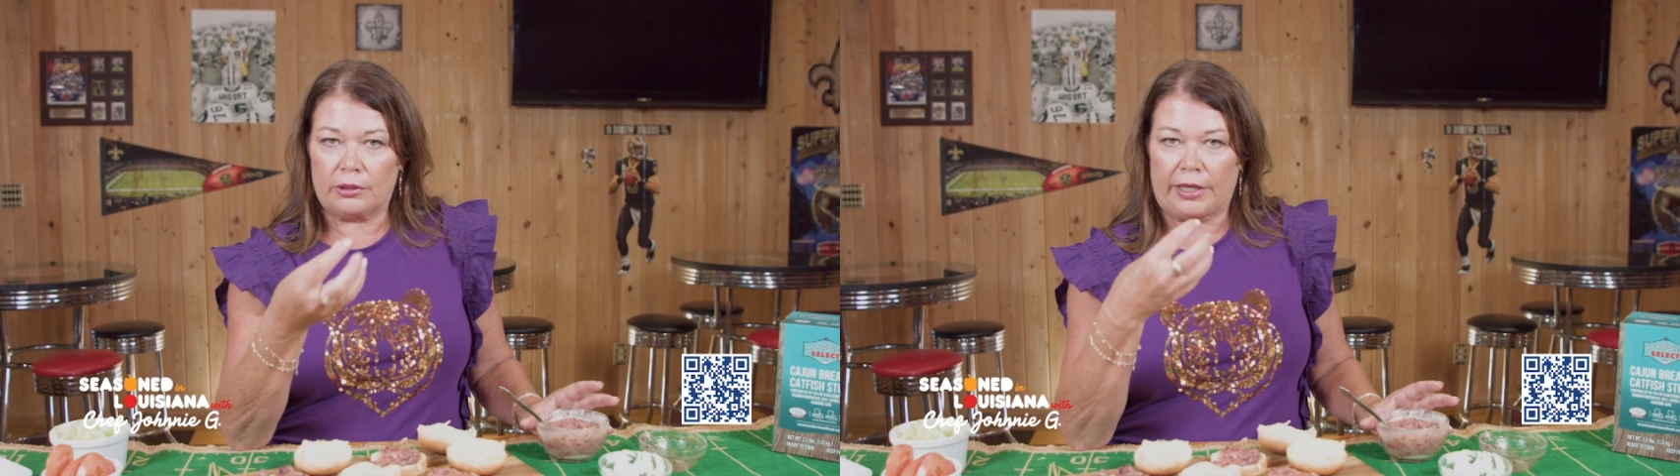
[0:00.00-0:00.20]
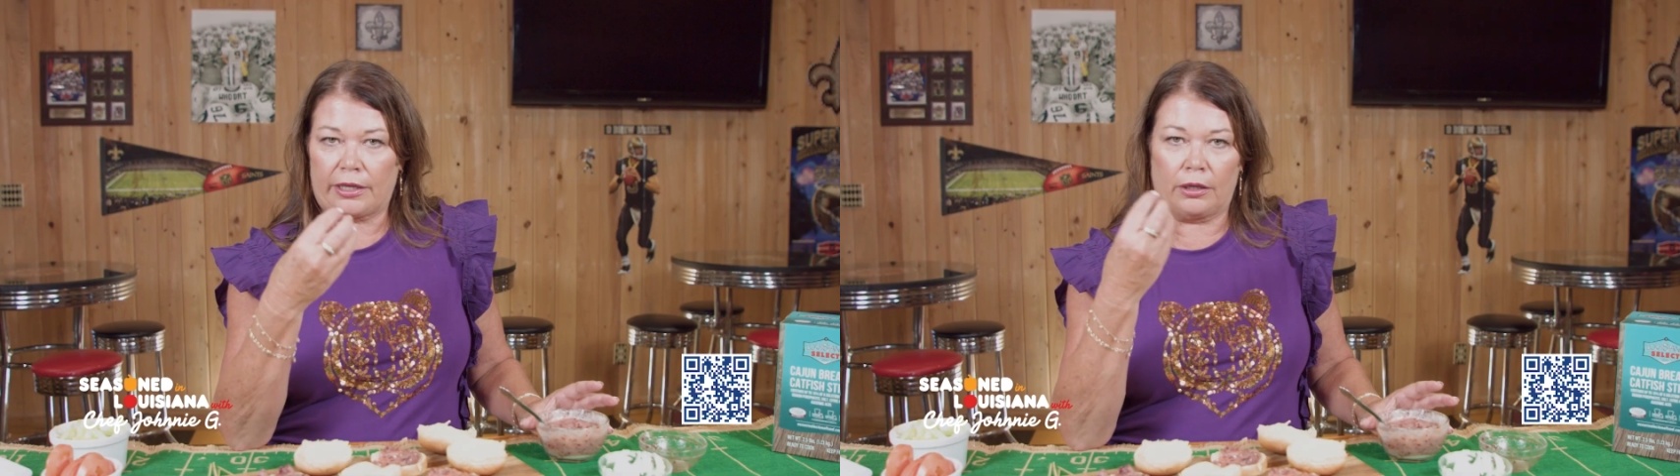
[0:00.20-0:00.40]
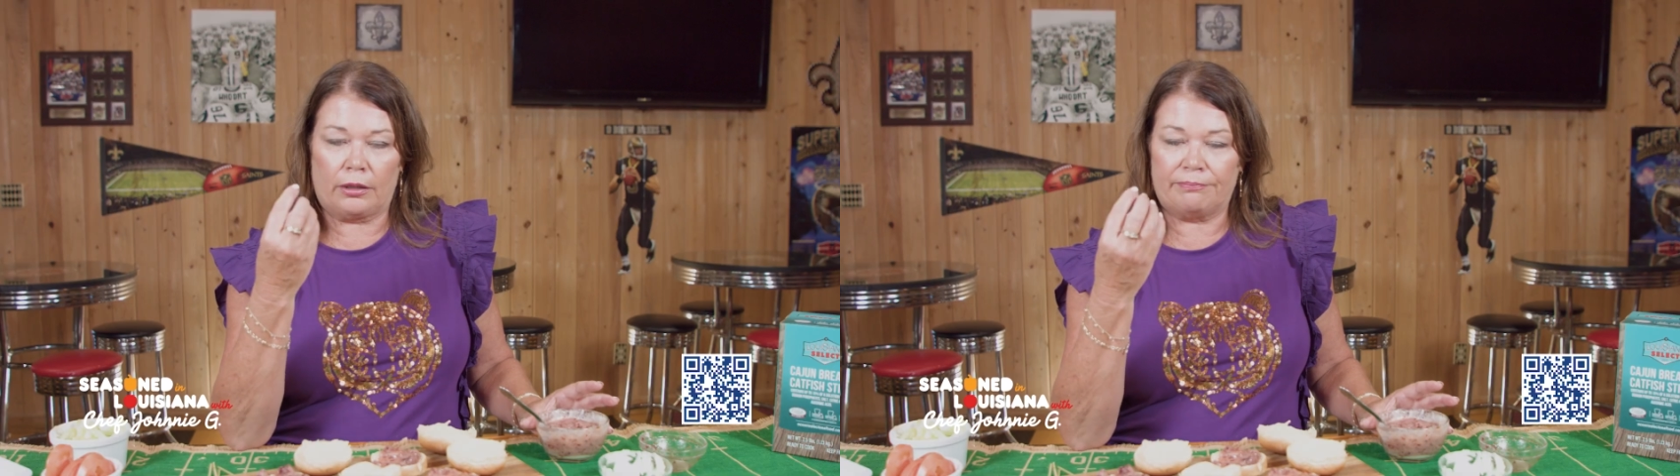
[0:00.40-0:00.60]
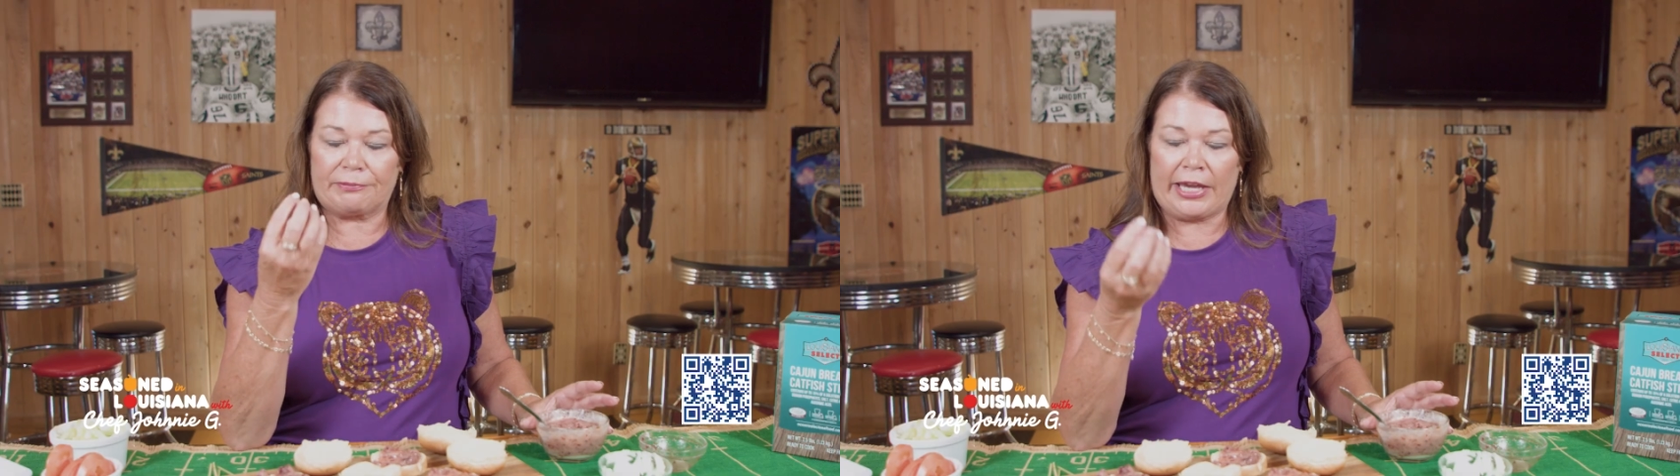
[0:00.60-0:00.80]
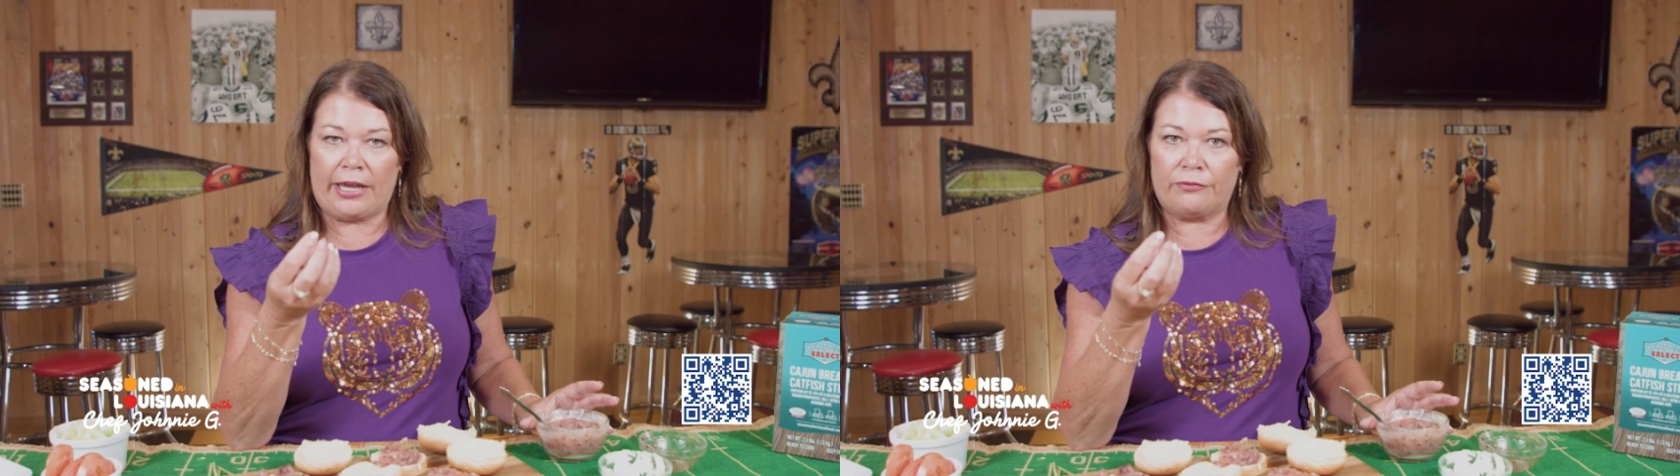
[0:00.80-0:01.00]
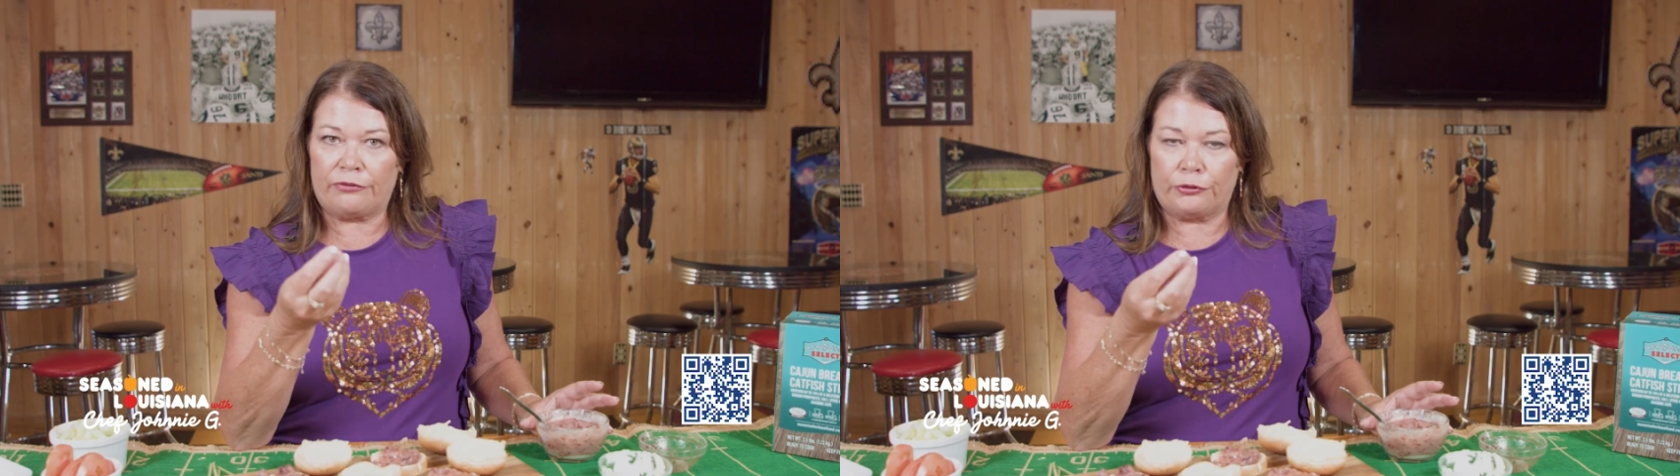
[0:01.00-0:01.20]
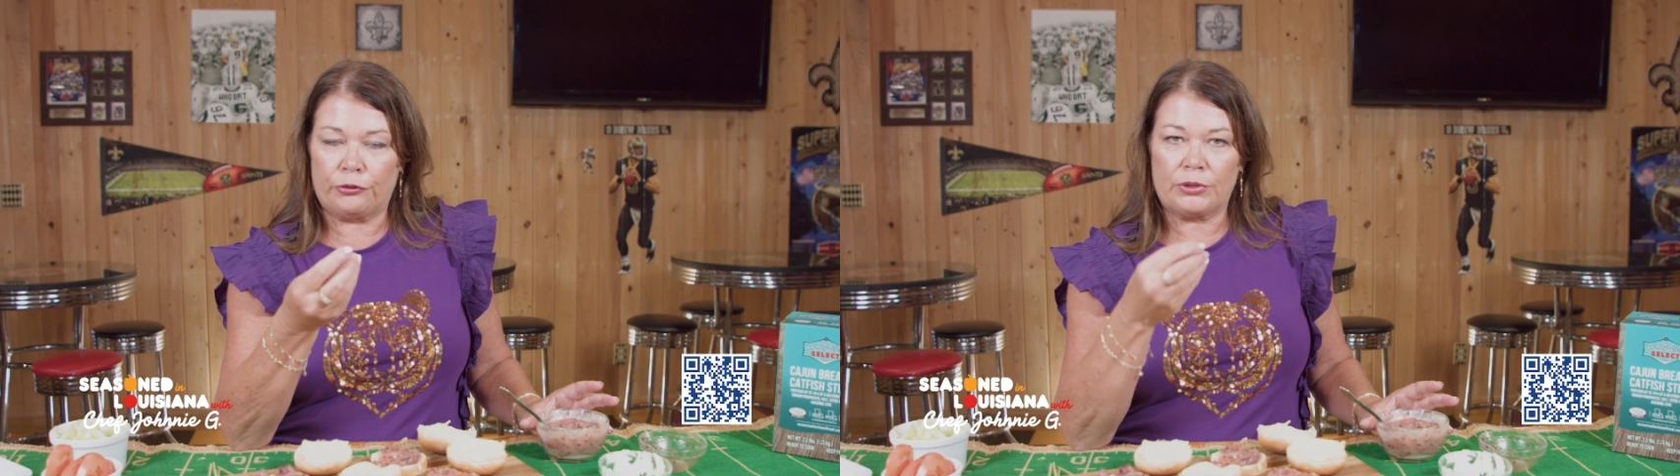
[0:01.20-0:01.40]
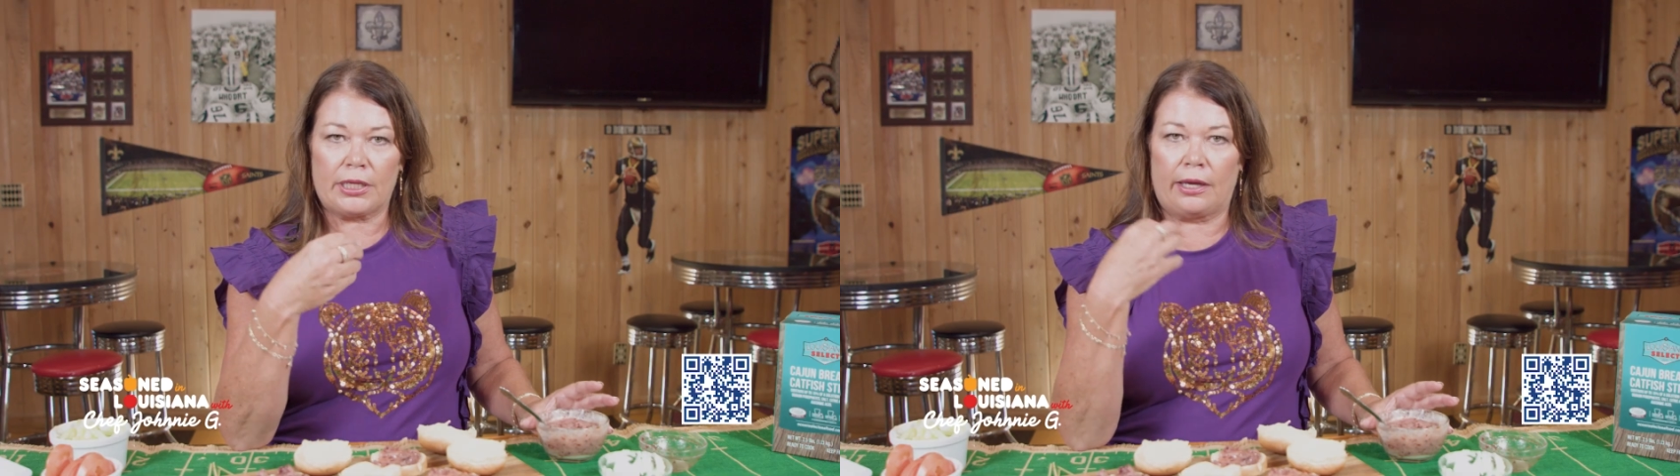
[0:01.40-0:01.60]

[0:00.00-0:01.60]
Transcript: like a canned fruit